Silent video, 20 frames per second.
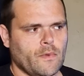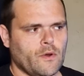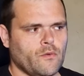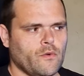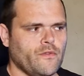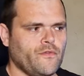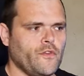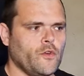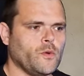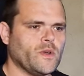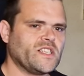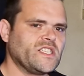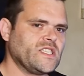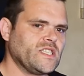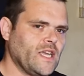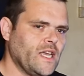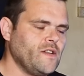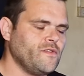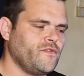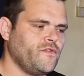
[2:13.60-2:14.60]
review
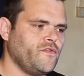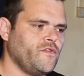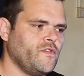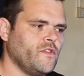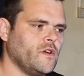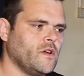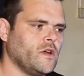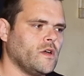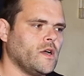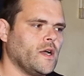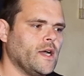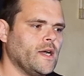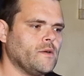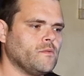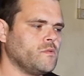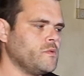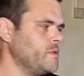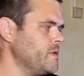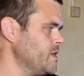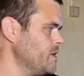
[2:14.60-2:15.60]
itself.
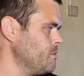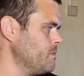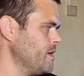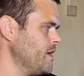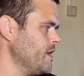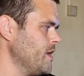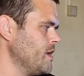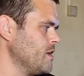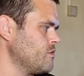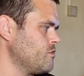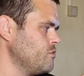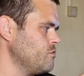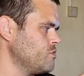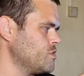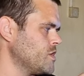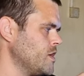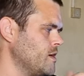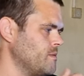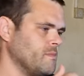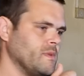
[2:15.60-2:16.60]
We will do
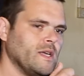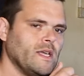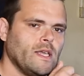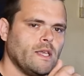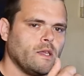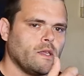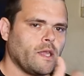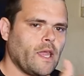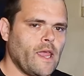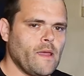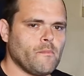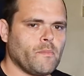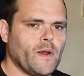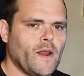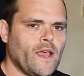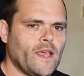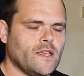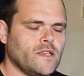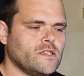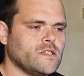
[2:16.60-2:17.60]
some
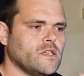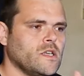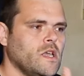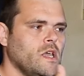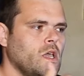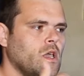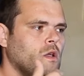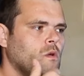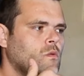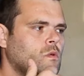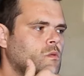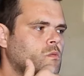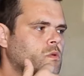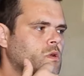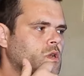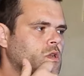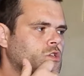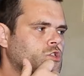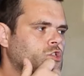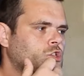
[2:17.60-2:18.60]
gameplays. We
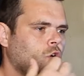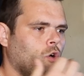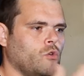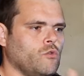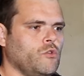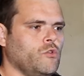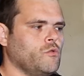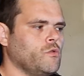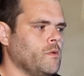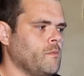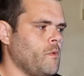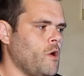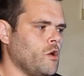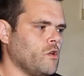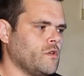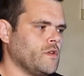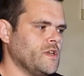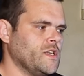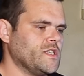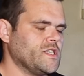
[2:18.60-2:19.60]
will show you the
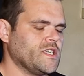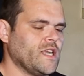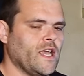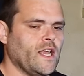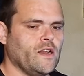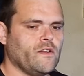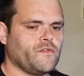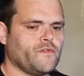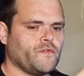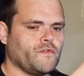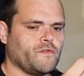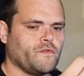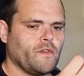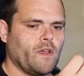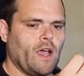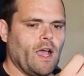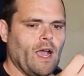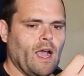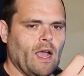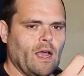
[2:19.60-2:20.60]
monitor itself
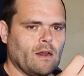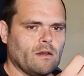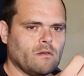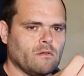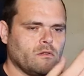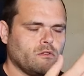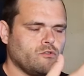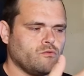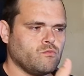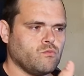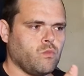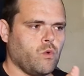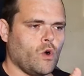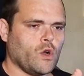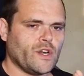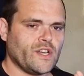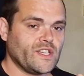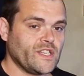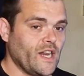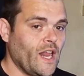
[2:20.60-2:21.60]
and what it's